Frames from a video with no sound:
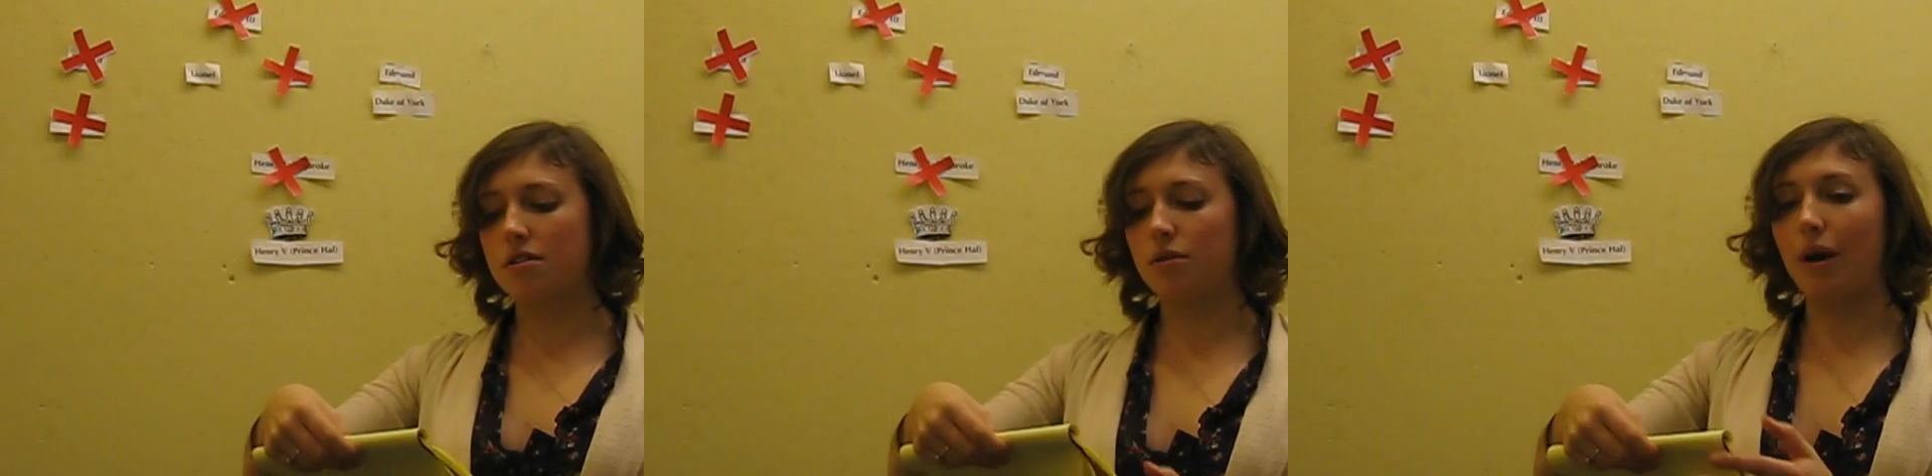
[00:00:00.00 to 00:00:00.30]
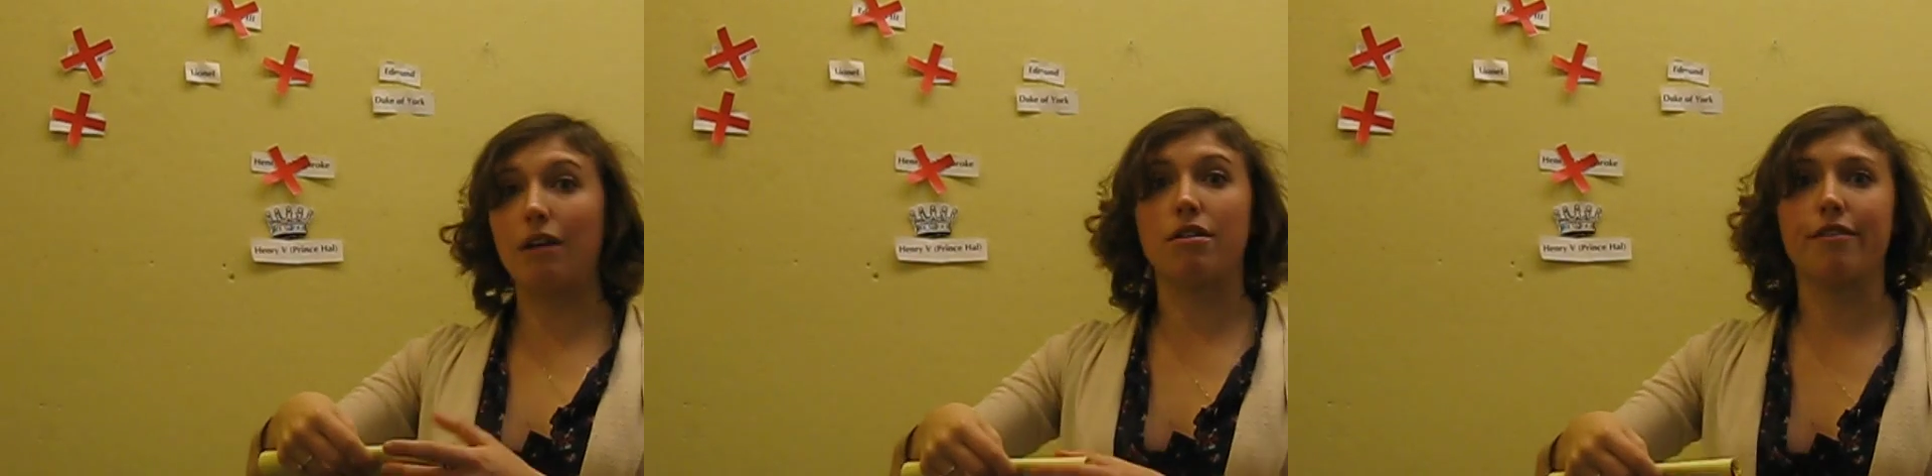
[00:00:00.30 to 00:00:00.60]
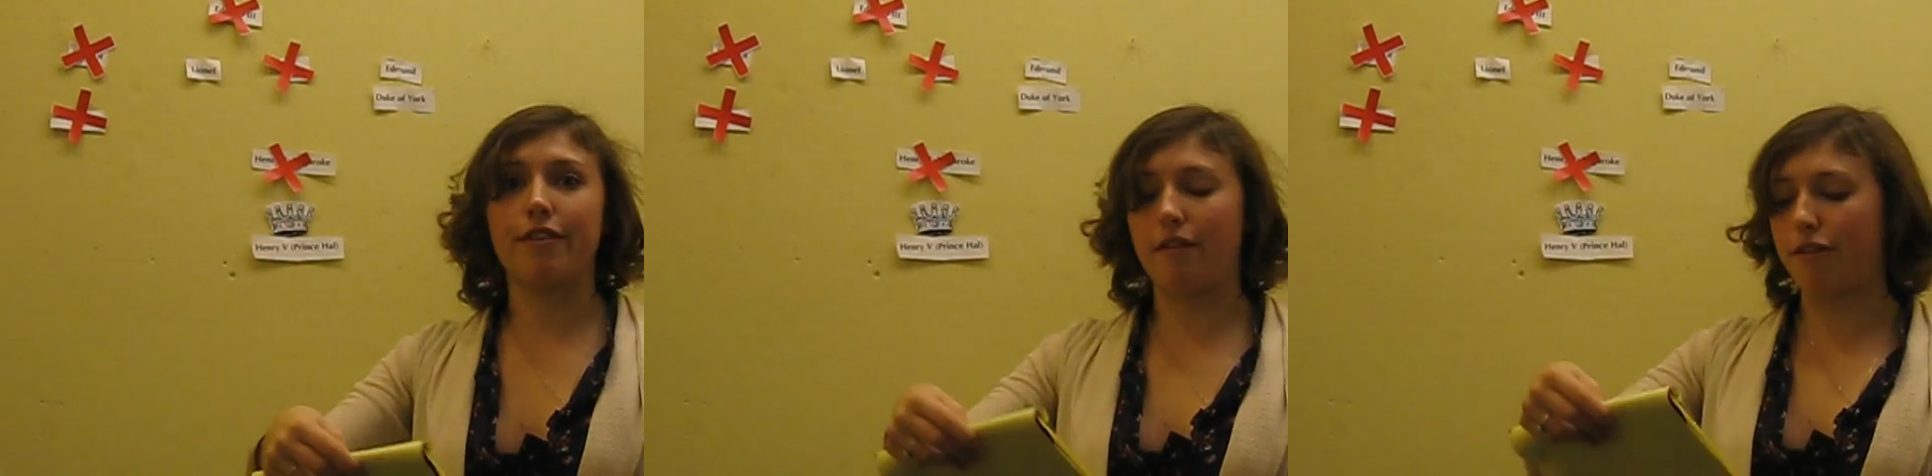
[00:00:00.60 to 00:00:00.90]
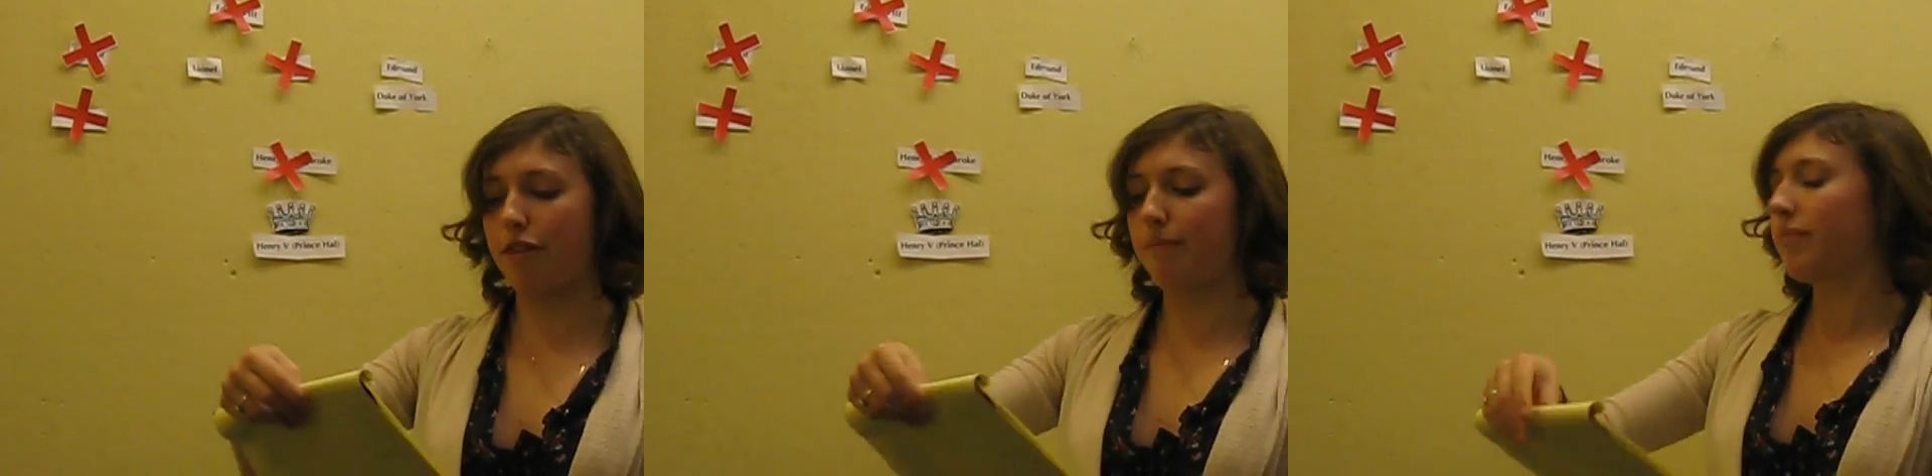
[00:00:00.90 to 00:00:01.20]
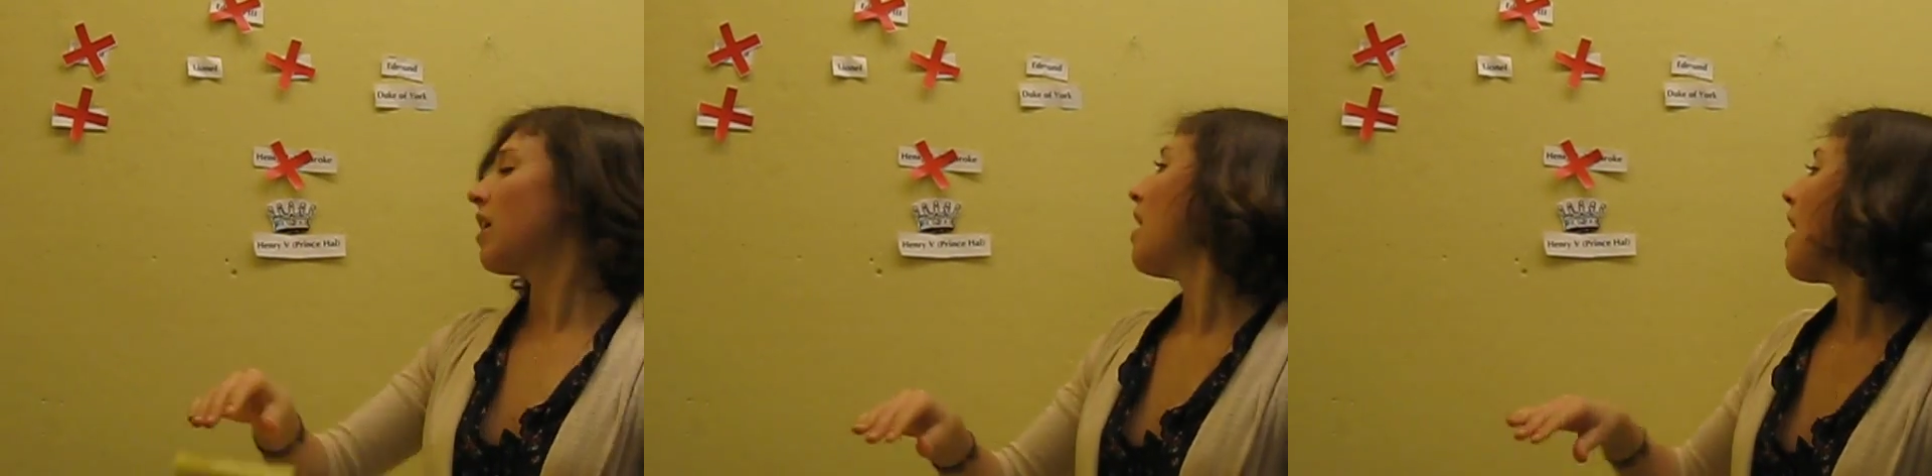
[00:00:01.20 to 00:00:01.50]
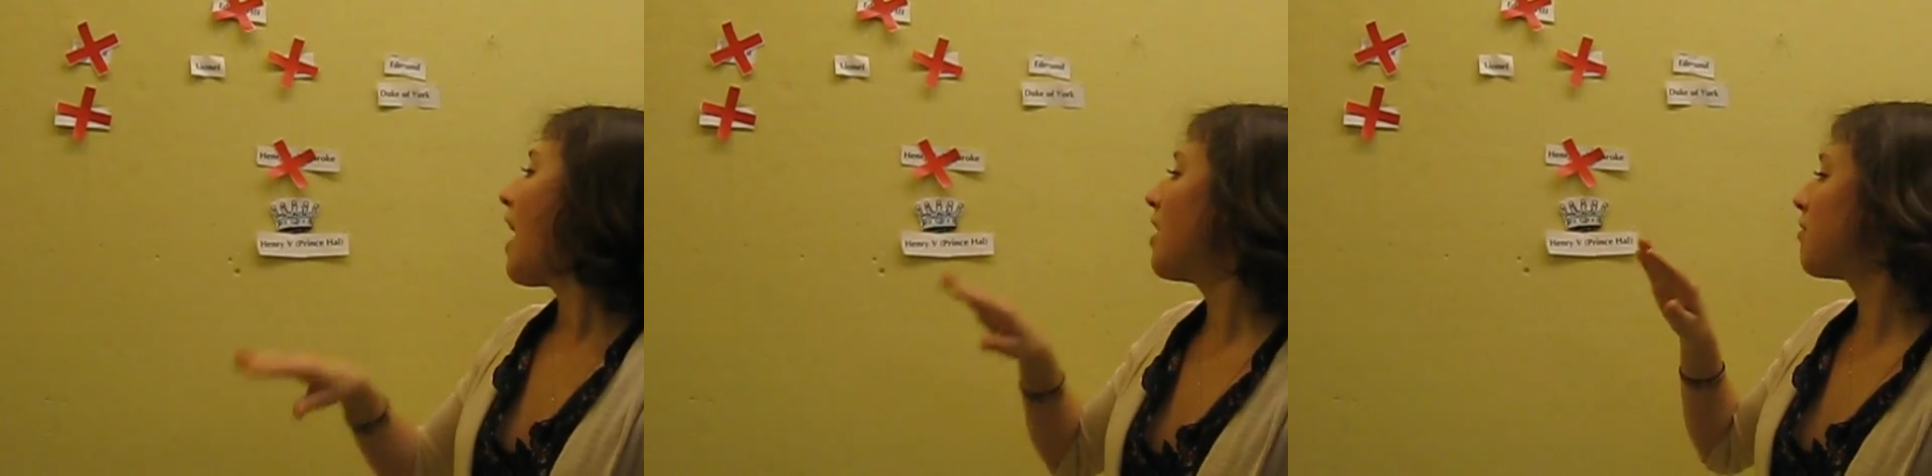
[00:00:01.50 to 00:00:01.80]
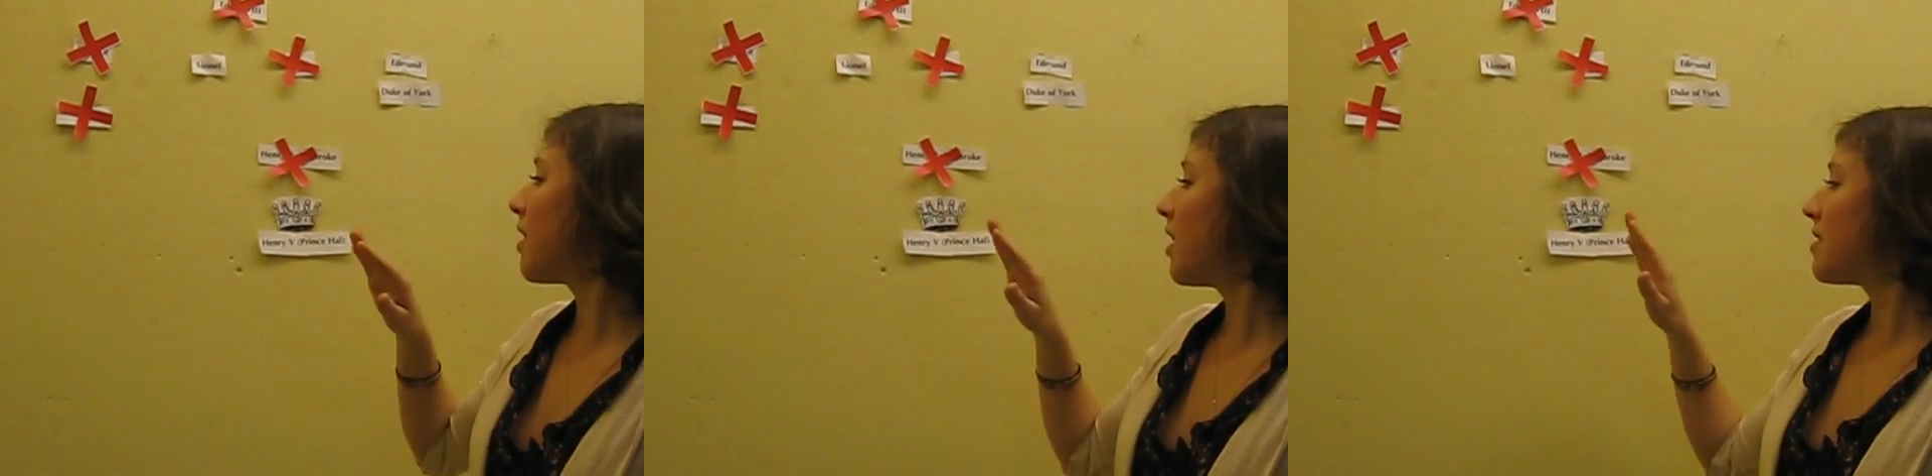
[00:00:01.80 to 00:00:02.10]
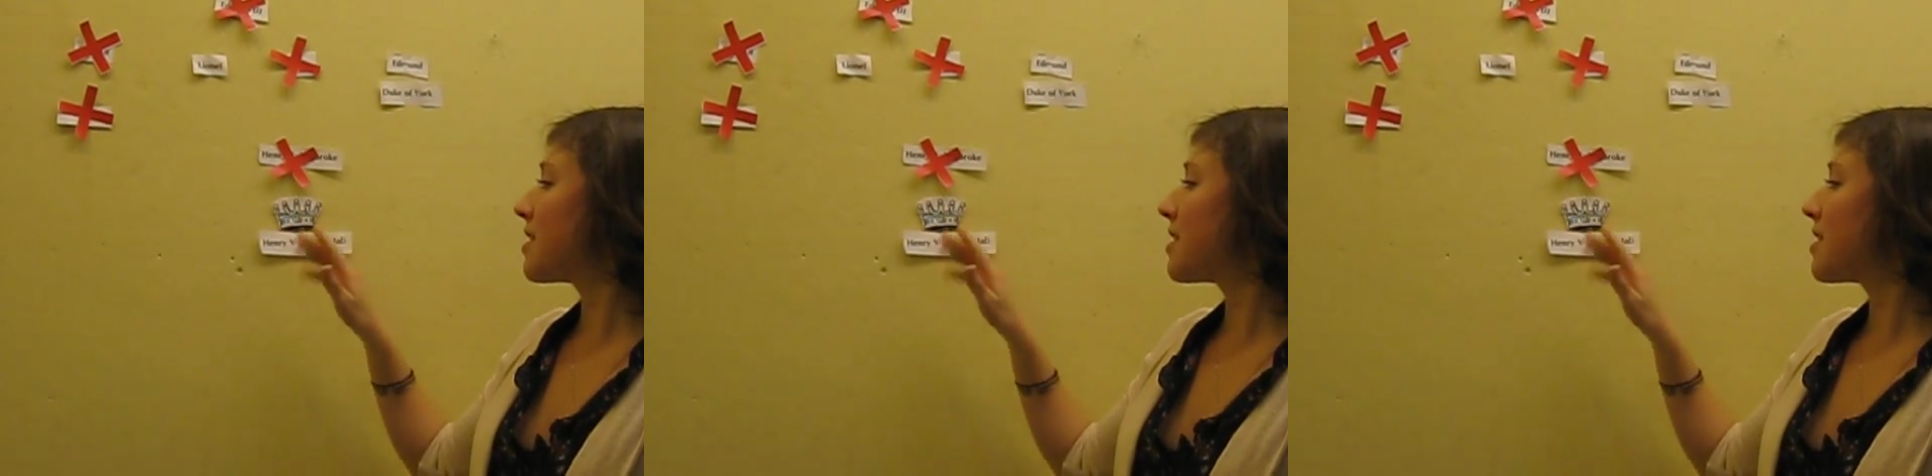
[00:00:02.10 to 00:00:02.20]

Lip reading: to Henry V. Henry